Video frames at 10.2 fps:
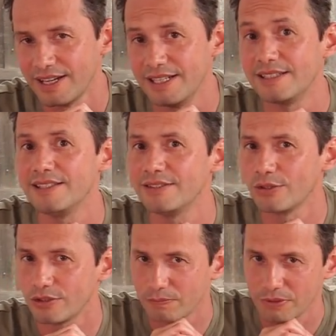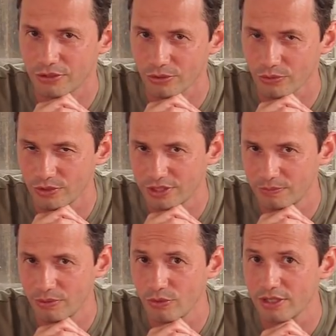It is a special
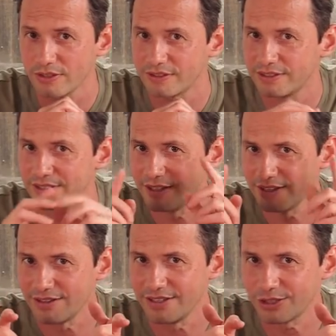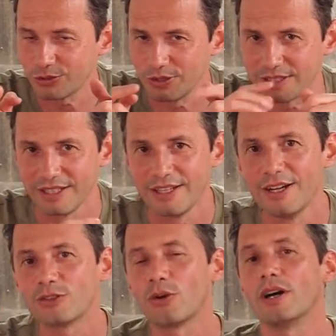recipe we're going to see next week.
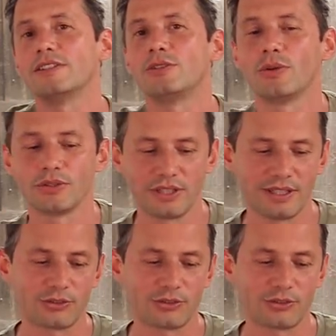So I see you all then.